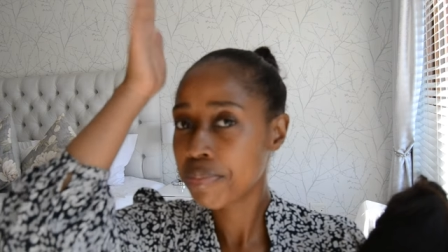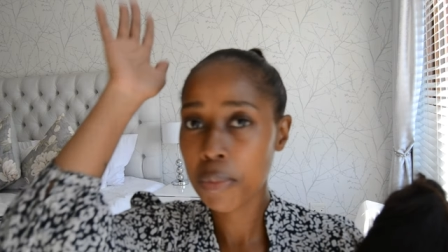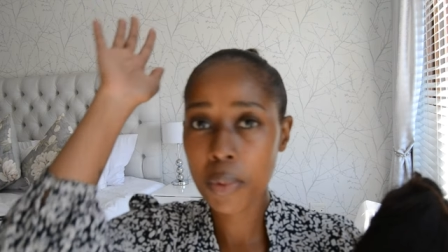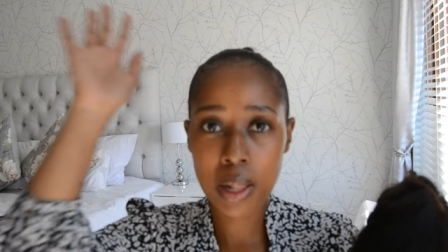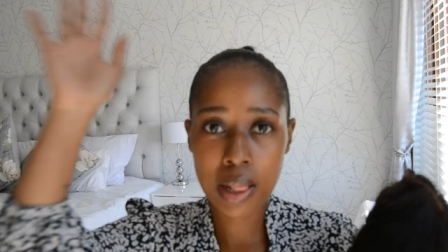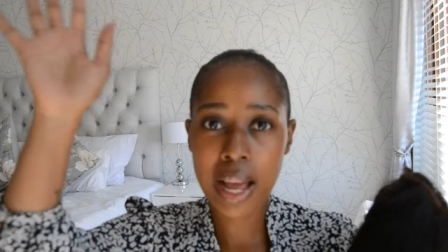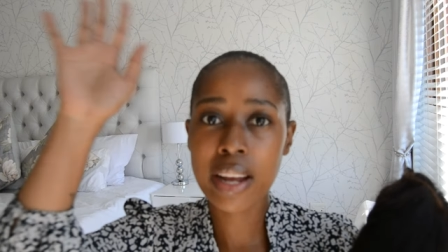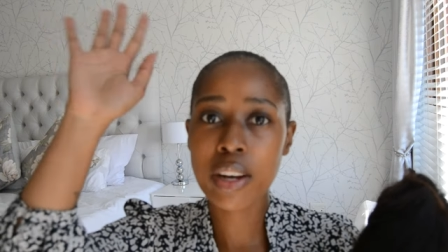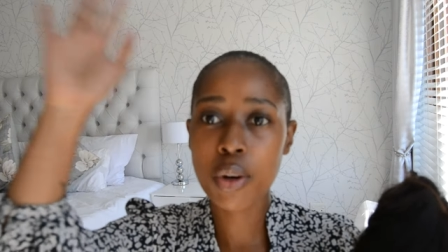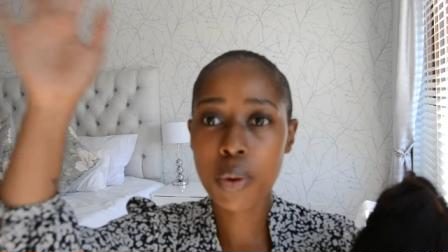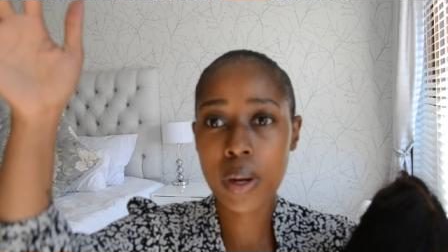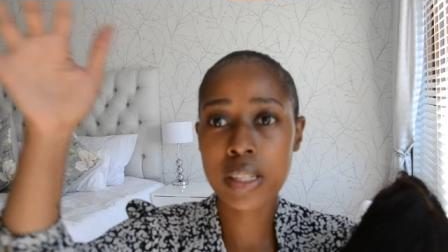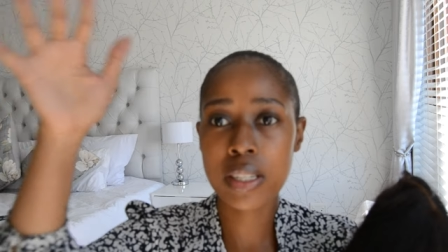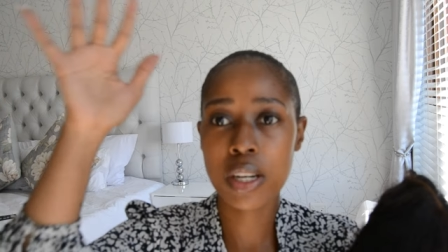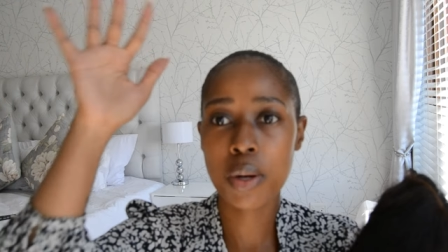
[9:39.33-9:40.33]
I don't know what,
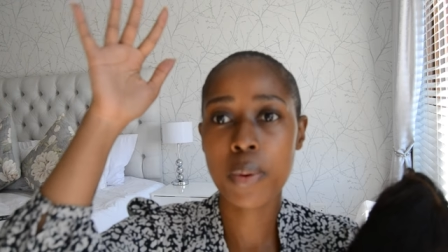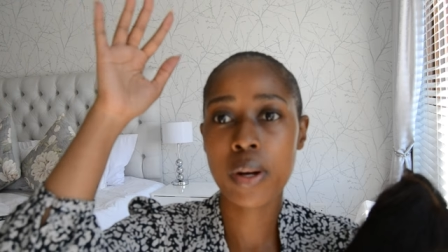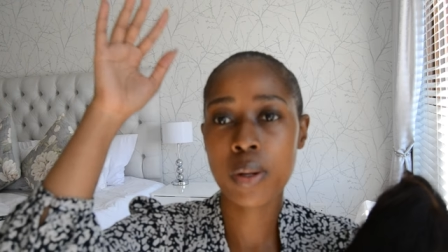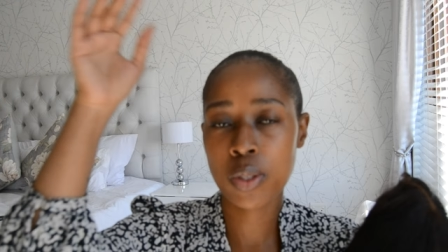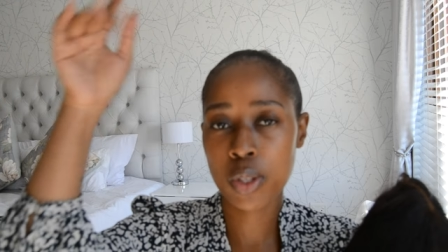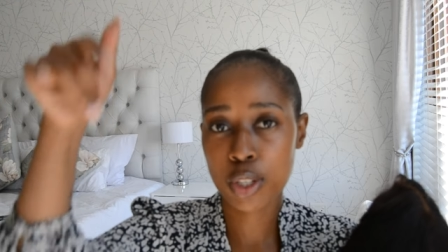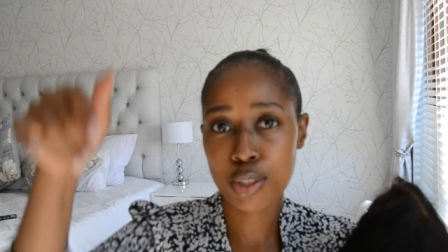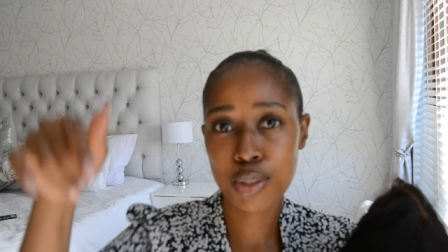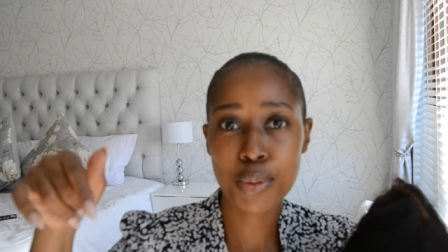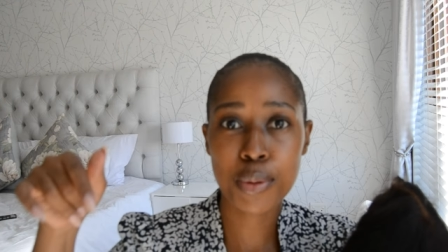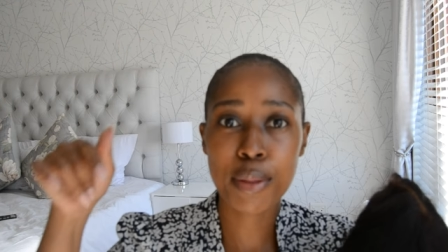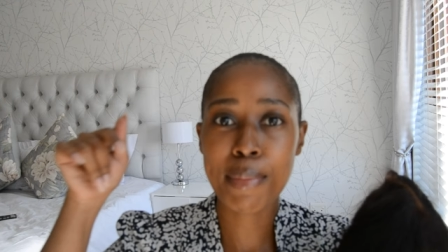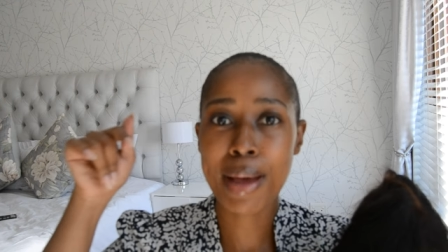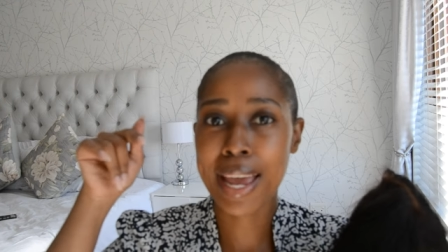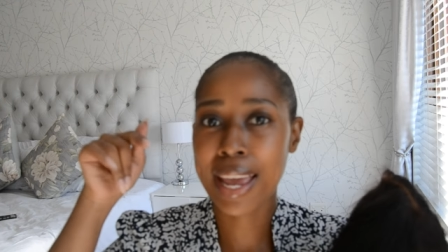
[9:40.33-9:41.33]
I had no
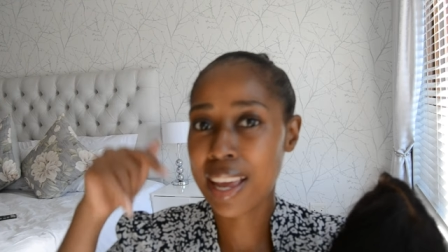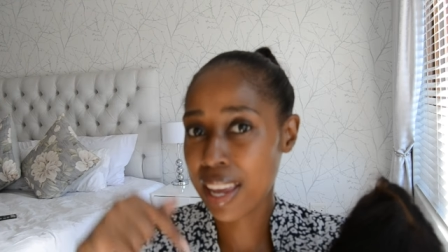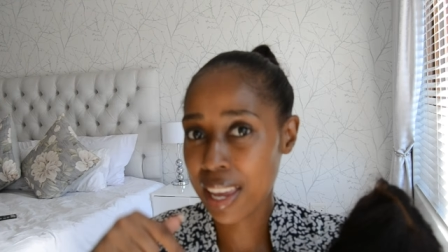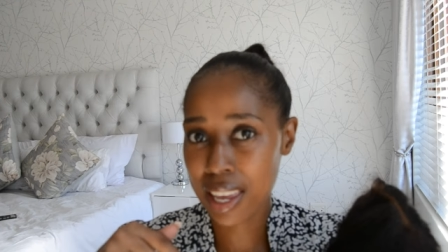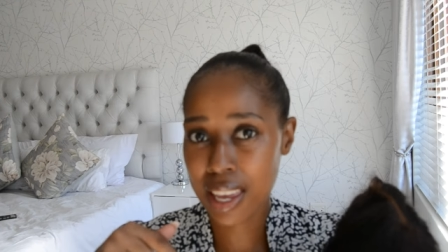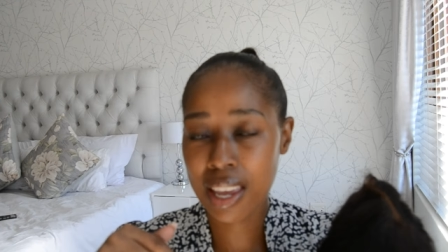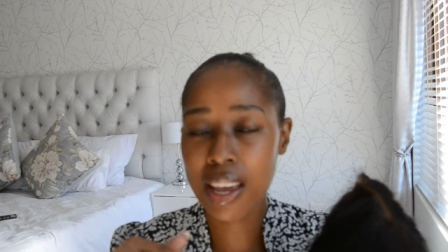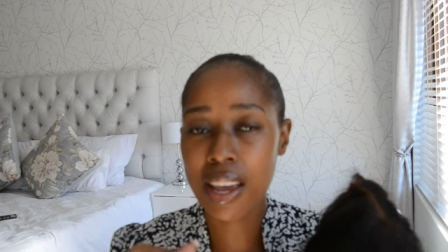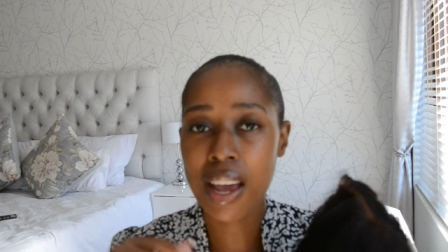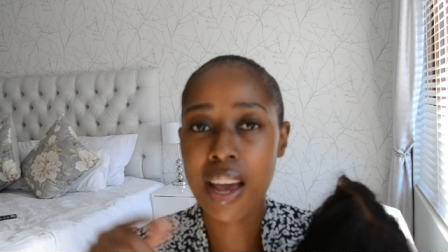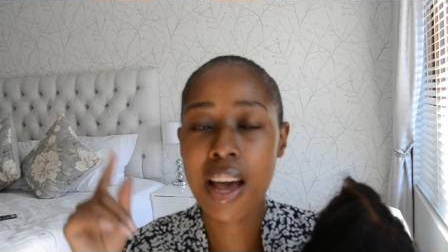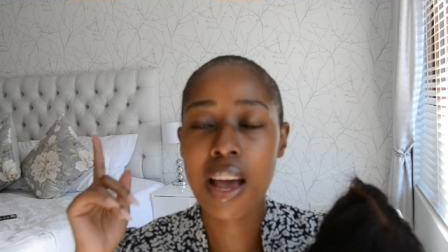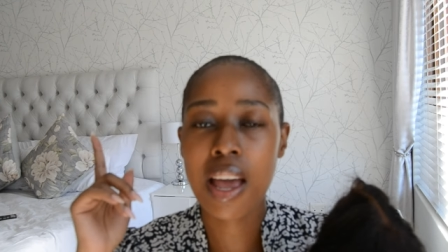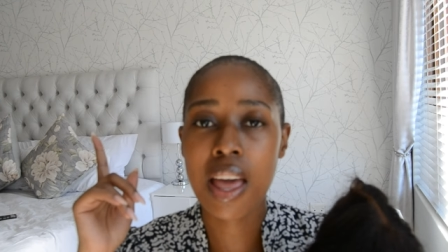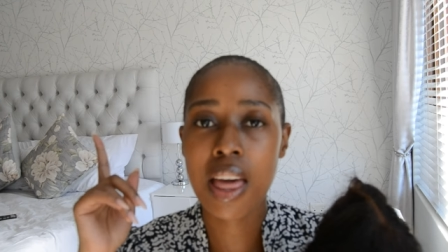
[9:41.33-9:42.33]
idea what I was going to do with
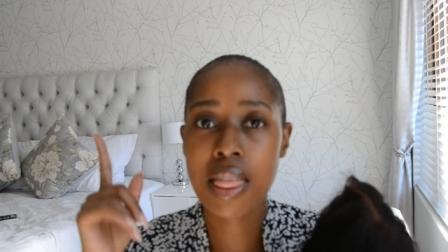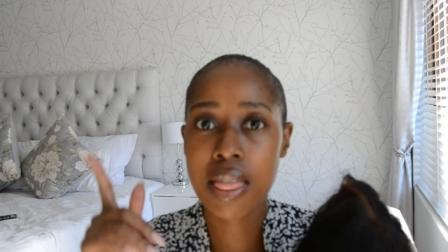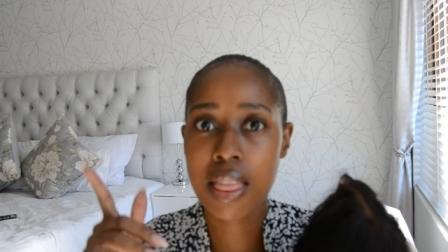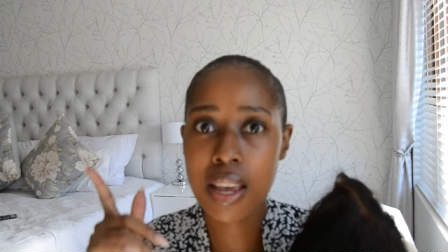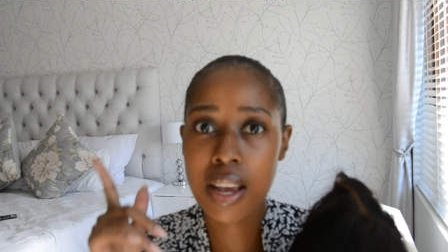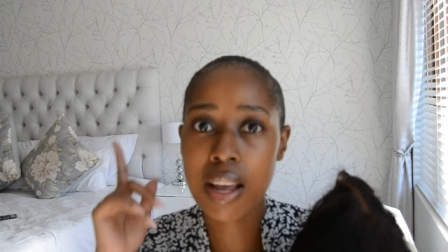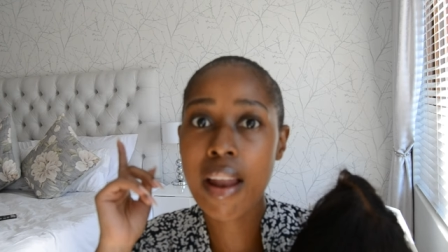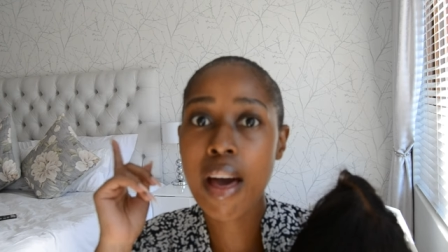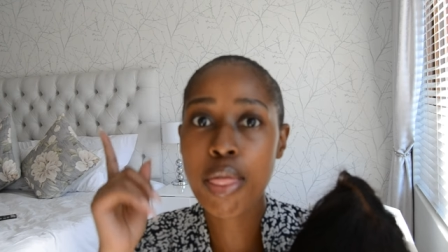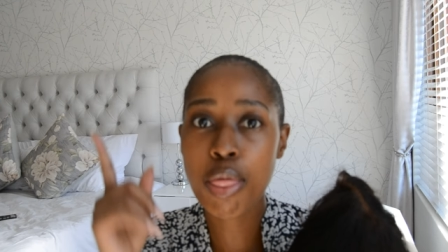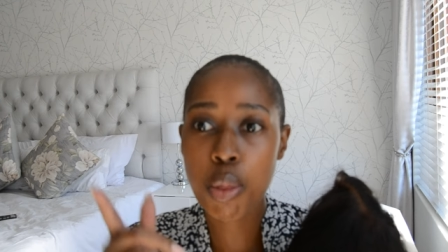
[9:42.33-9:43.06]
my hair.